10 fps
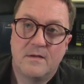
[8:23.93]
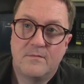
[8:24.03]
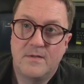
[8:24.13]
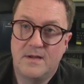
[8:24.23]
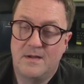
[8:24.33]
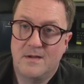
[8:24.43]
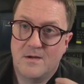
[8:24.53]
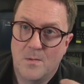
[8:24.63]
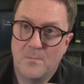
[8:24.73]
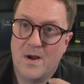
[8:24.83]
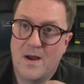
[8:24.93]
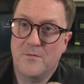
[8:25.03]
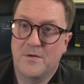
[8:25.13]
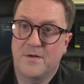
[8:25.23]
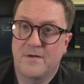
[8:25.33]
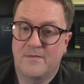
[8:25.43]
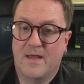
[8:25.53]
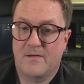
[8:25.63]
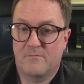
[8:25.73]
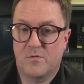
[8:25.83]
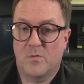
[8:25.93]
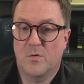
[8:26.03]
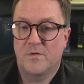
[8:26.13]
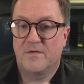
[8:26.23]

the compounded that we'll only